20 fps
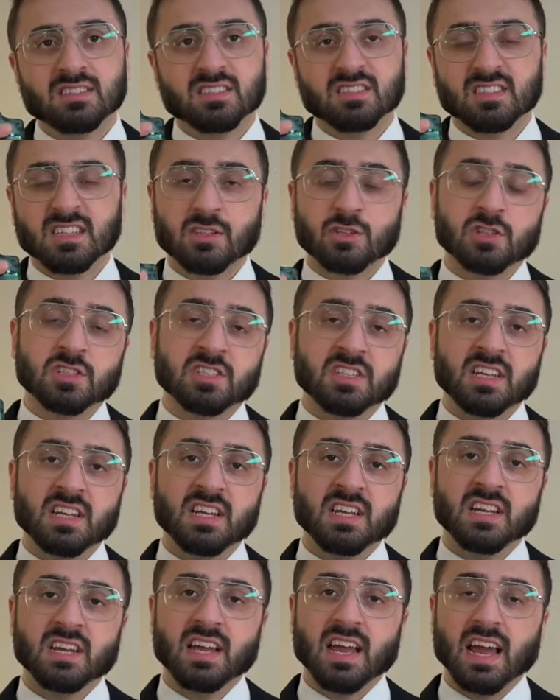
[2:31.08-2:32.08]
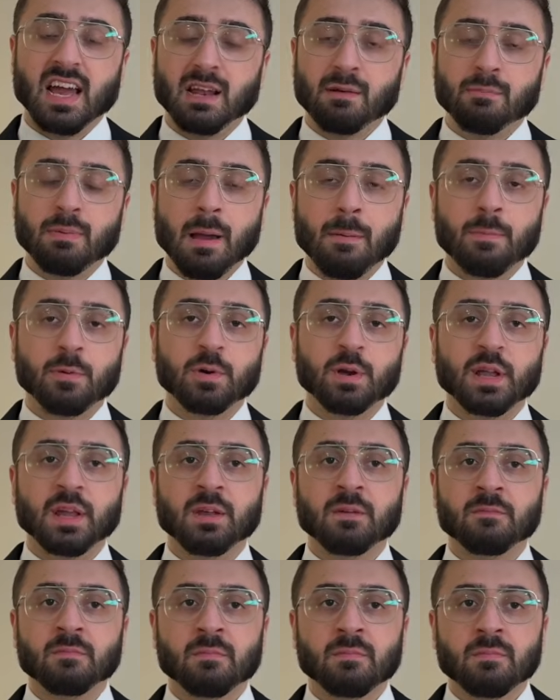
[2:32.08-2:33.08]
citrusy, and peppery.
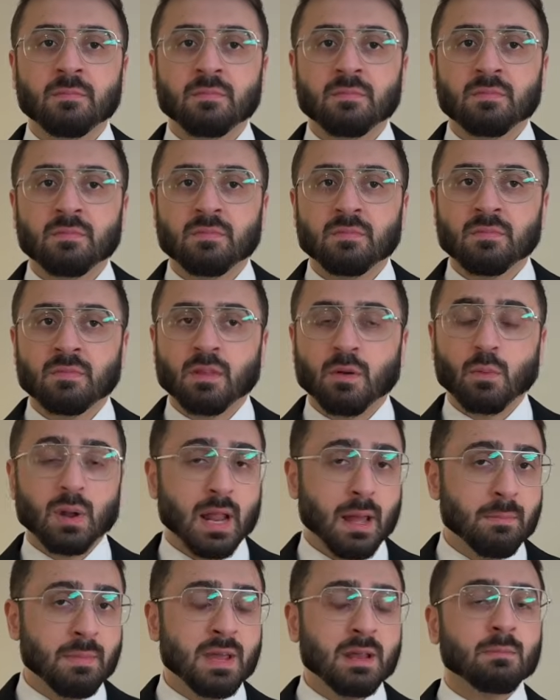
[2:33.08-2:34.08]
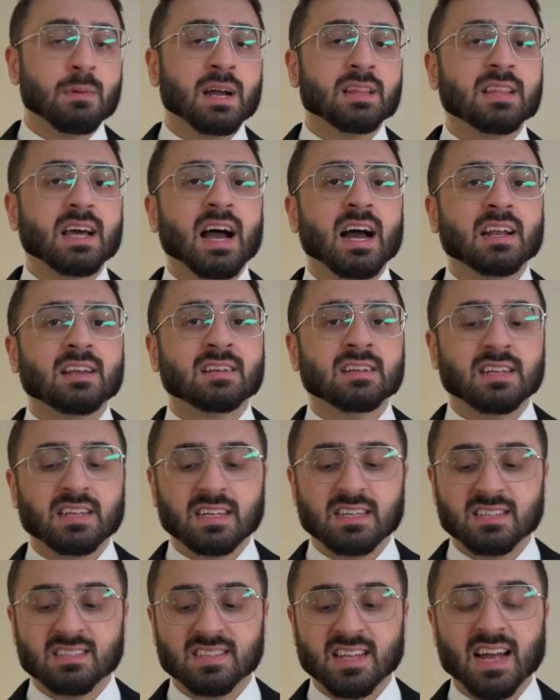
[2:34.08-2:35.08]
What I mean by that
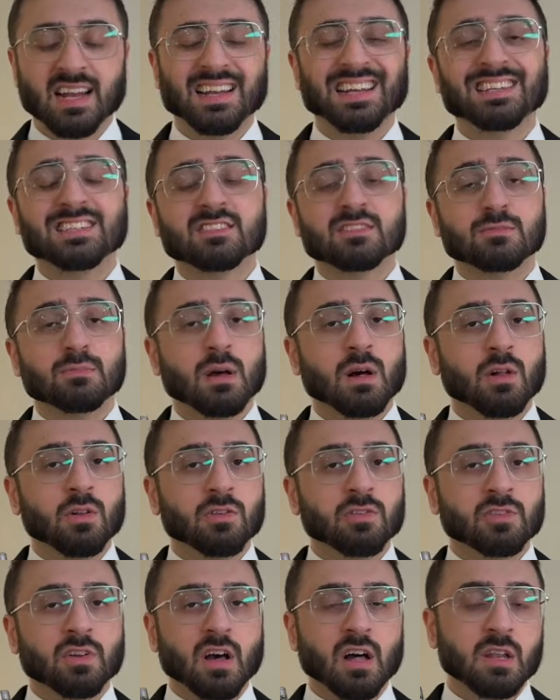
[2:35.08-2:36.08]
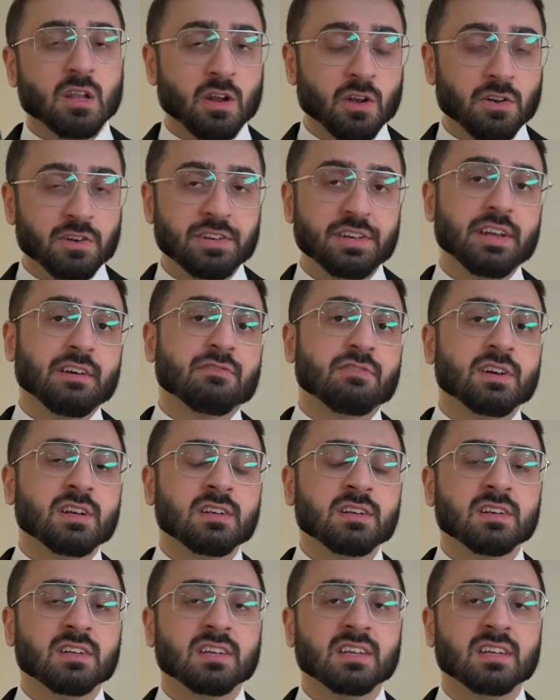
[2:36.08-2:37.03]
is that it smells a little different.